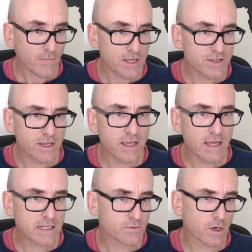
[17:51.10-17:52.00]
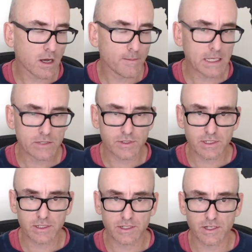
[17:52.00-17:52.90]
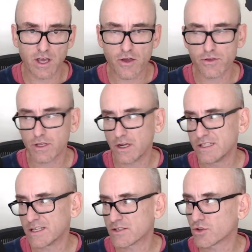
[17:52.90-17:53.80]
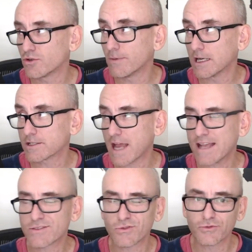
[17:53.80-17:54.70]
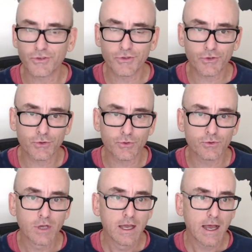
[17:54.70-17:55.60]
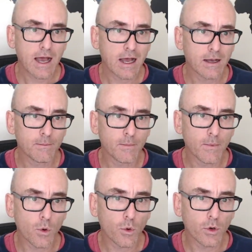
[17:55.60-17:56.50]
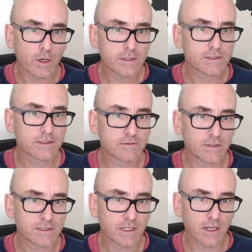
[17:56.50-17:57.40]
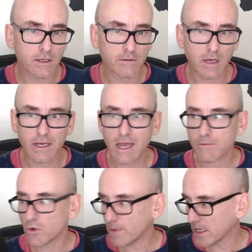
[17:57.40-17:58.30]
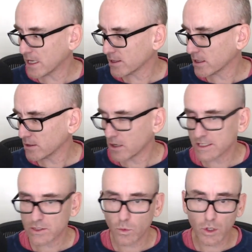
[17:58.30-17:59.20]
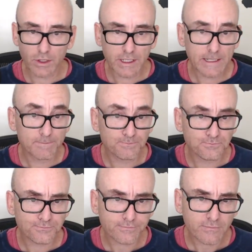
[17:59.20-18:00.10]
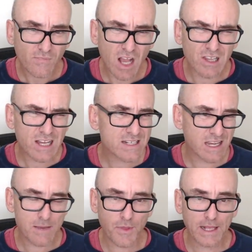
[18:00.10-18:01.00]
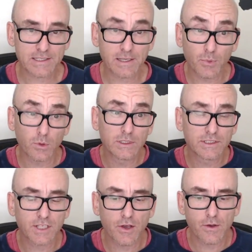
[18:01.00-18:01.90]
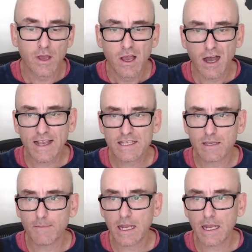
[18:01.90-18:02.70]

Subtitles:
So yeah, that's what I'm interested to know. You know, is it too much hassle to do, or is it going to enable me to get the nice quality? I like to keep things simple, and so I guess in